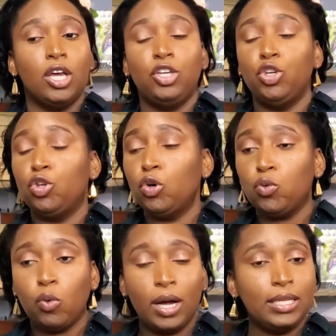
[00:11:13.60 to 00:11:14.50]
You
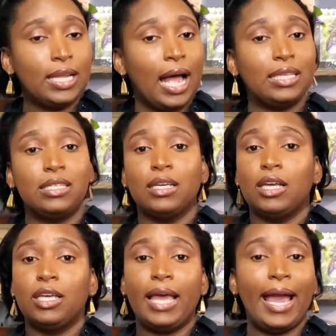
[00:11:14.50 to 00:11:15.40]
don't want that
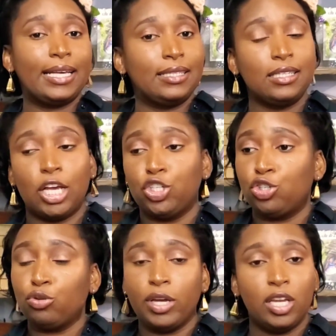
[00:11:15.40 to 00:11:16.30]
exes are
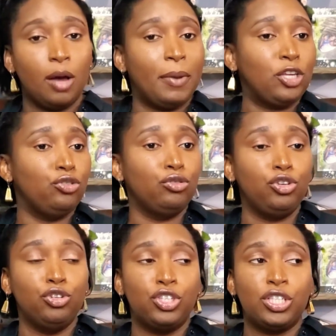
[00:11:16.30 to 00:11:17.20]
showing up and
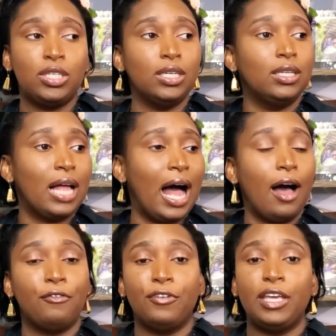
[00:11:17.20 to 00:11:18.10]
you still
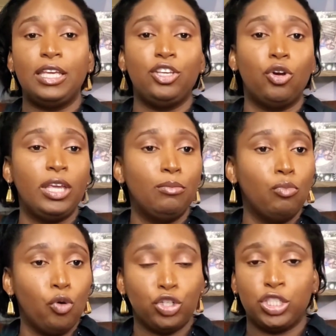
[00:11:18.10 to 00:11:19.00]
have
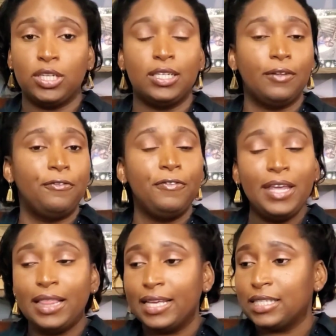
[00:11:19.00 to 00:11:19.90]
emotional
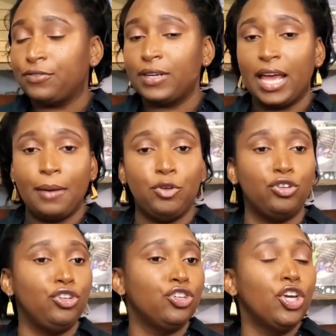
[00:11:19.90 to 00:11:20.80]
feelings for them.
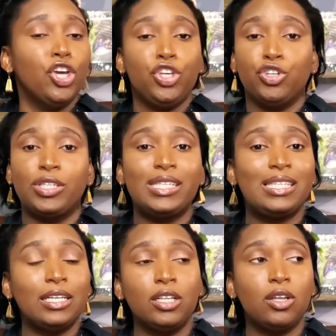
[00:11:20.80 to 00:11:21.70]
You
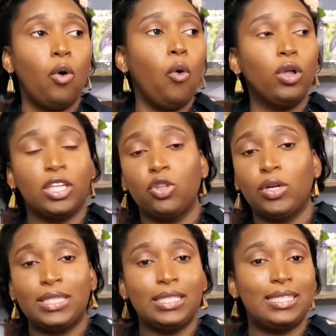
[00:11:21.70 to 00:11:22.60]
still holding
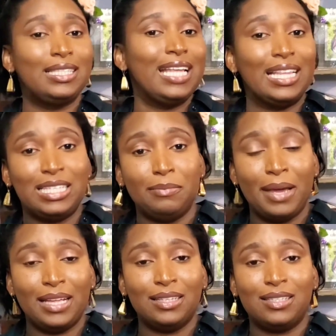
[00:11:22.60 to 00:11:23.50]
on to
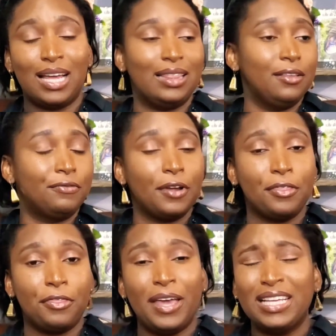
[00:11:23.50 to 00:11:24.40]
sentiments and
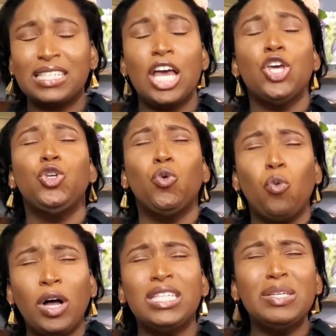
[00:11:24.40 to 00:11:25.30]
different things. You
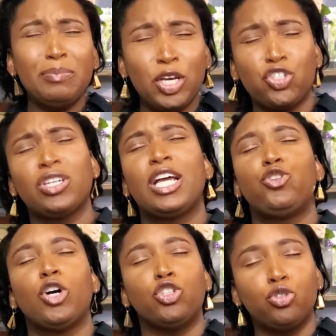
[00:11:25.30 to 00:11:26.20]
want to make sure
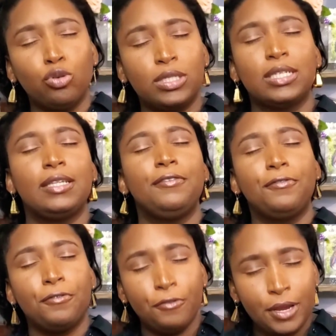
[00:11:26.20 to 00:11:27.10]
that you are totally
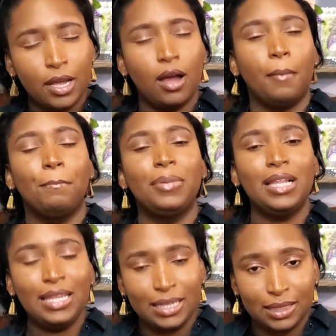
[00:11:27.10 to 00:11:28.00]
free
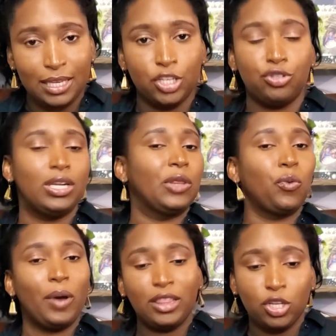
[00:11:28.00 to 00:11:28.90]
completely, so that
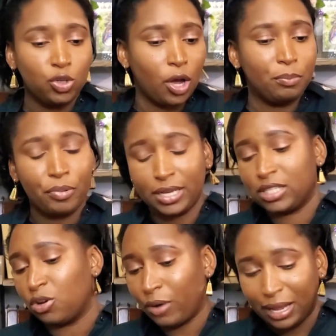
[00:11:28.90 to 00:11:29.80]
when the Lord
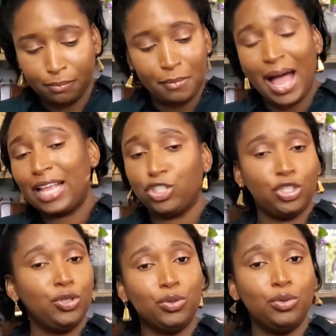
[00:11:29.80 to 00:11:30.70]
brings the right man
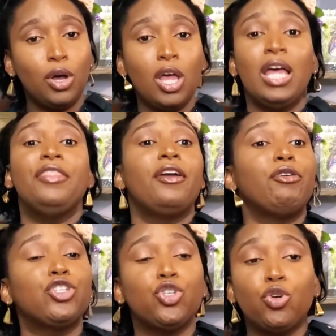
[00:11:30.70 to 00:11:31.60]
to you, there
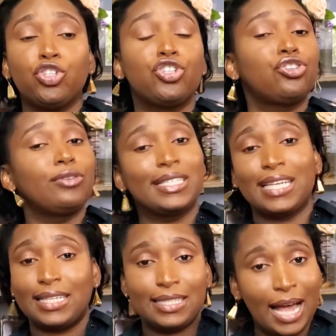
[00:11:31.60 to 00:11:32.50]
is no strings
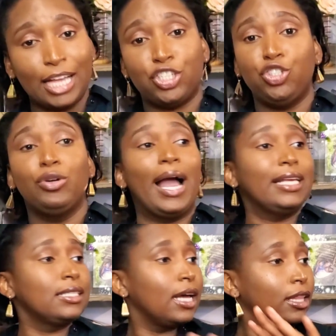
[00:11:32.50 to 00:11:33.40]
attached. You
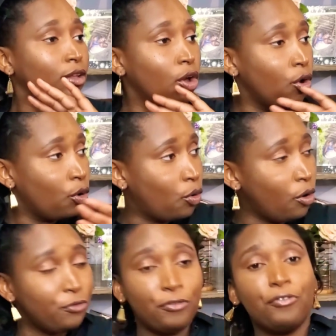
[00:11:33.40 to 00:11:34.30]
guys can
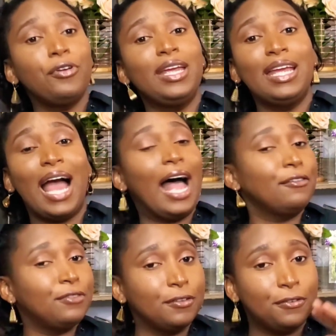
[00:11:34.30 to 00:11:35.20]
go free
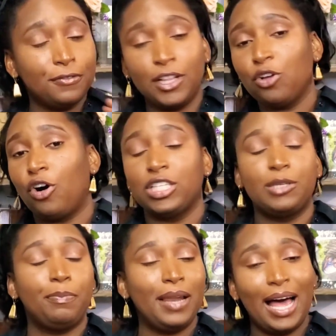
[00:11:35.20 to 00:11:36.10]
and fulfill
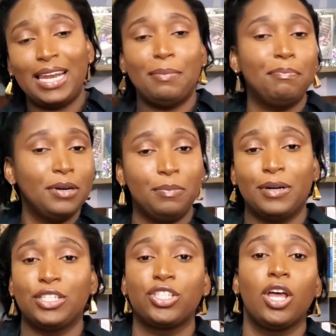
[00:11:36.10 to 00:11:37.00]
God's plan and
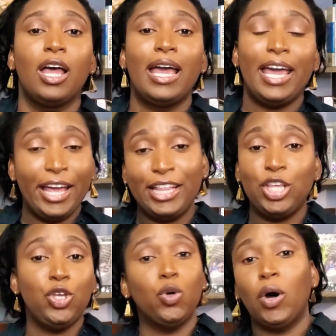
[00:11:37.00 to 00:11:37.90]
purpose
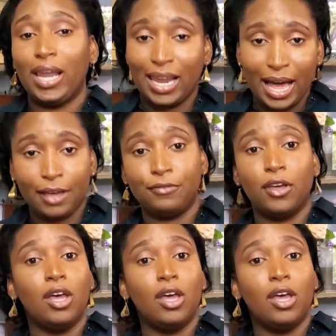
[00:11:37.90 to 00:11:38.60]
in your life.